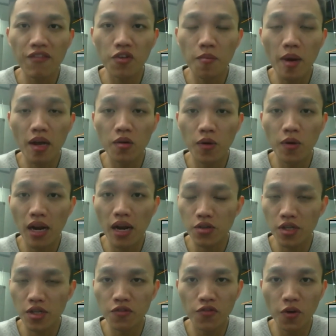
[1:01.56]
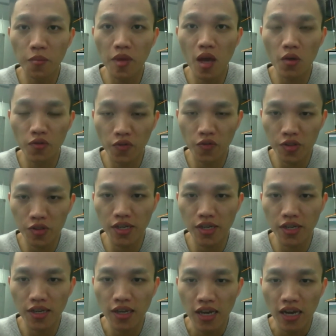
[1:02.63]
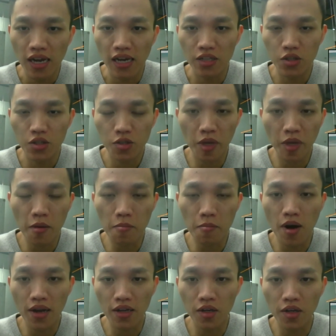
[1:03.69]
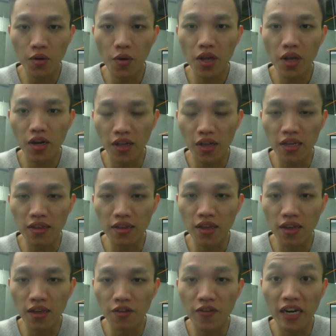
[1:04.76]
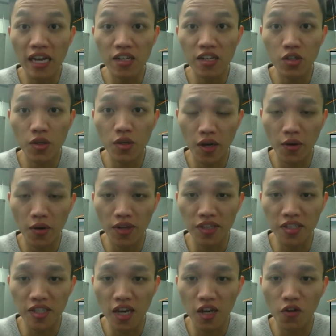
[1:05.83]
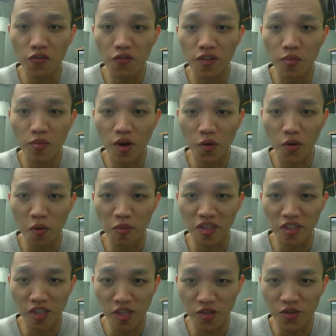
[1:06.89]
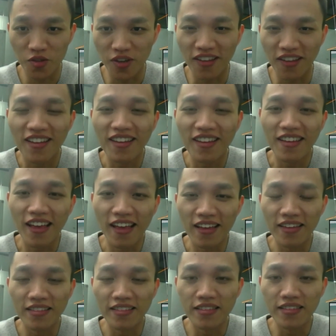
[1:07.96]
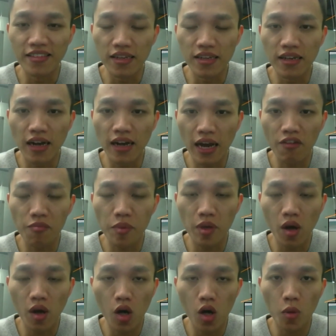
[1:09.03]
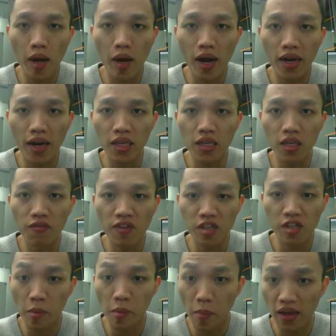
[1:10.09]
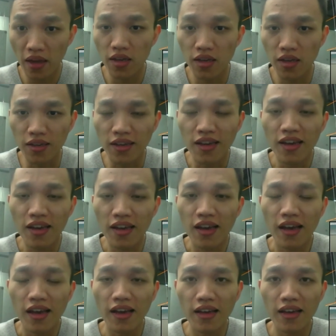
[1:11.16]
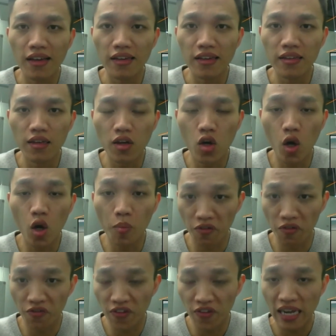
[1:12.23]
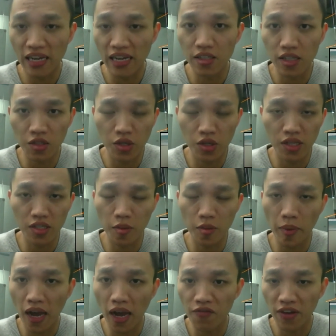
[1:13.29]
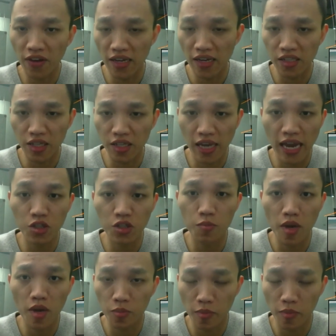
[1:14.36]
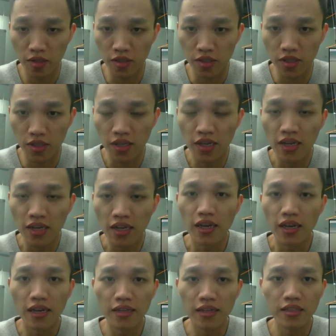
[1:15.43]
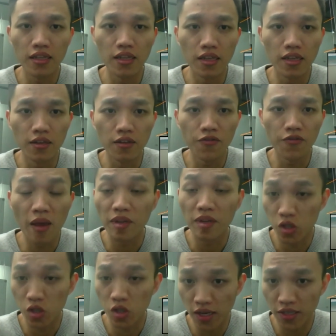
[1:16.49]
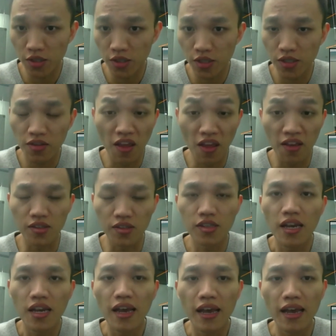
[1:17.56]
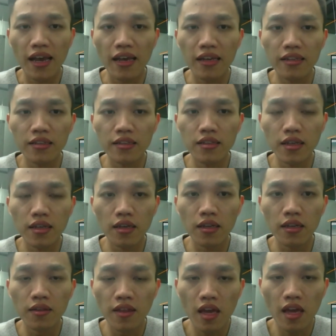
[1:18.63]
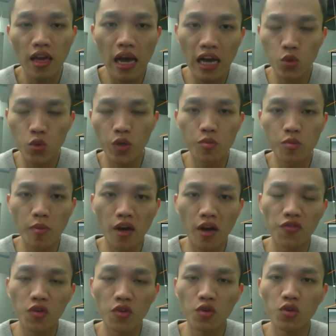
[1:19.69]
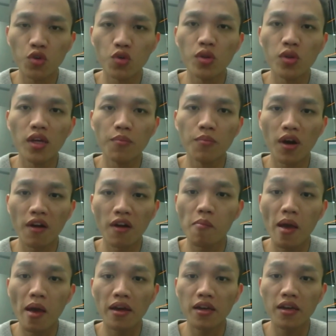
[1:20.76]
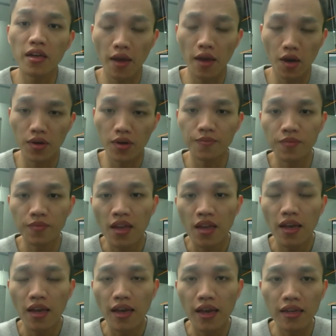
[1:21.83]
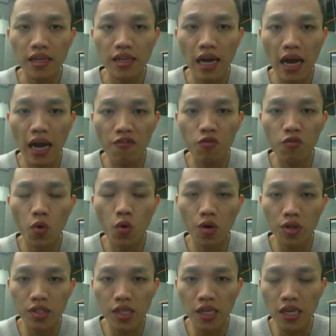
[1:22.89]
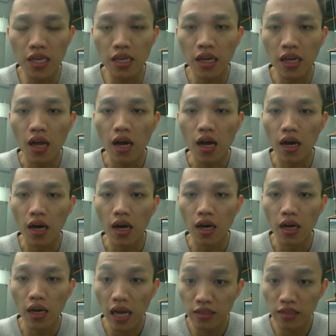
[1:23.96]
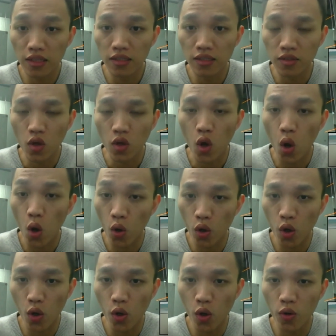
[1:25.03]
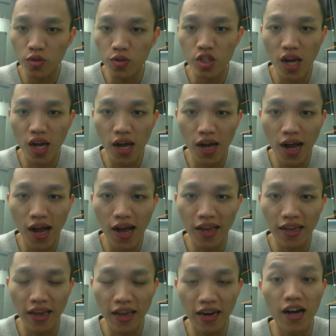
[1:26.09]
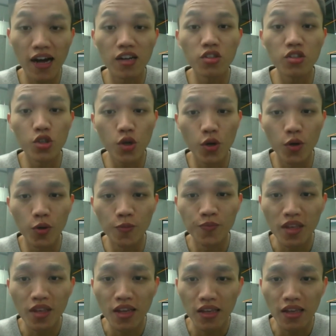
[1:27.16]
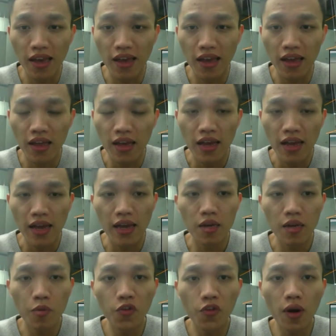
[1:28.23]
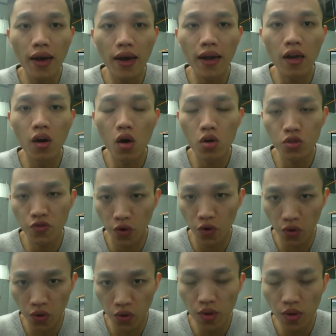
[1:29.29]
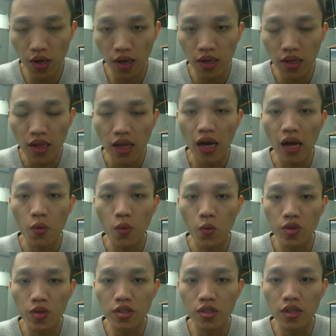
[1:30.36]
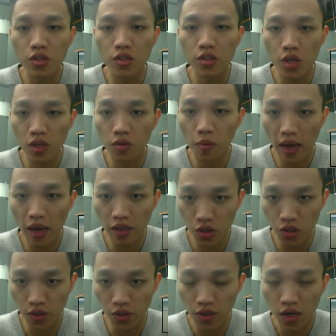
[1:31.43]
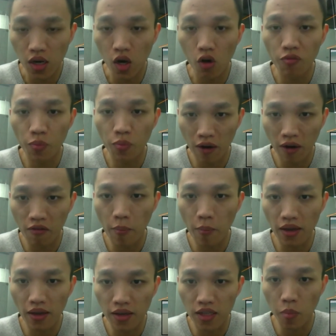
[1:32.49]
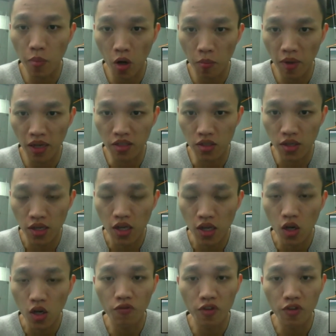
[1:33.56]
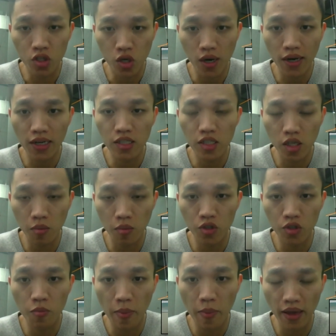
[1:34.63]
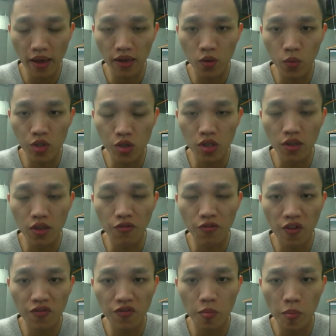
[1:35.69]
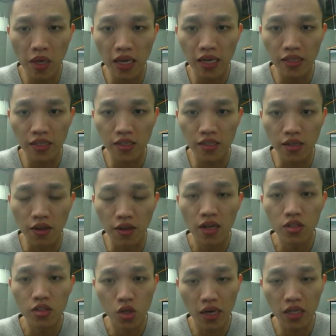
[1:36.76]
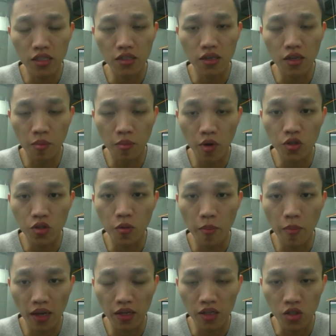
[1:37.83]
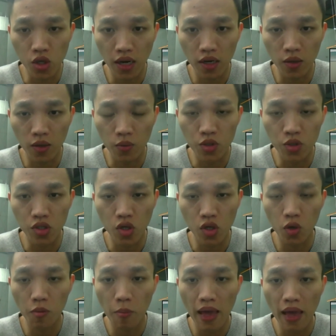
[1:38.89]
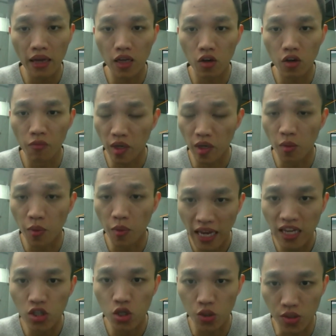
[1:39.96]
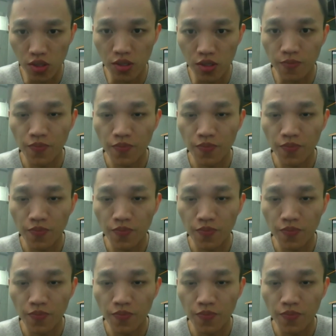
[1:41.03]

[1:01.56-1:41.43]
after my graduation from Yale University, I just began my career in the financial area instead of the programming industry. And I have been occupied in investment banking, the corporate finance, such as supply finance, cash management, and the family trust things. And then I switched my field to the private banking area. And I have worked in London, Hong Kong, Shanghai, and Hangzhou. Yeah, and before I launched Fortuna, I was the general manager of private banking department of a Chinese commercial bank, which is the fifth biggest Chinese commercial bank in China, which is called Bank of Communications.